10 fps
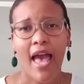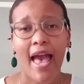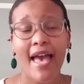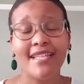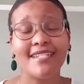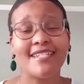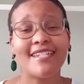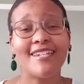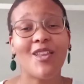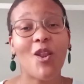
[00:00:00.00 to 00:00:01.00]
And
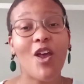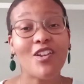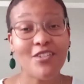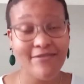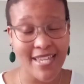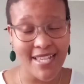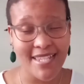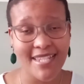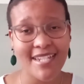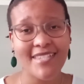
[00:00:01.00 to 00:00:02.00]
in a lot of
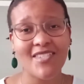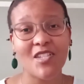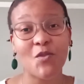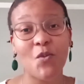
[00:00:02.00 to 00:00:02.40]
instances,